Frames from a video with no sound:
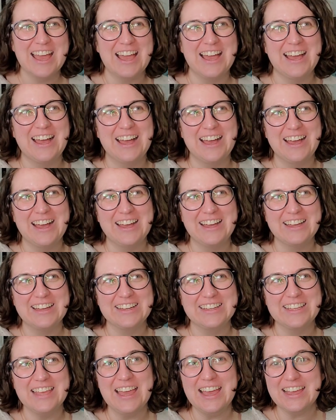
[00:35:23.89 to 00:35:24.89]

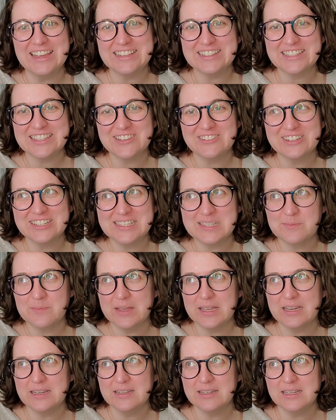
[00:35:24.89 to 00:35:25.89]
uh, yeah, so it's
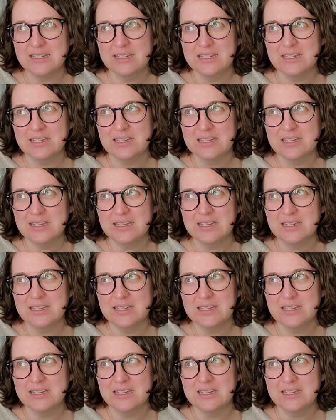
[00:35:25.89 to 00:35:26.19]
been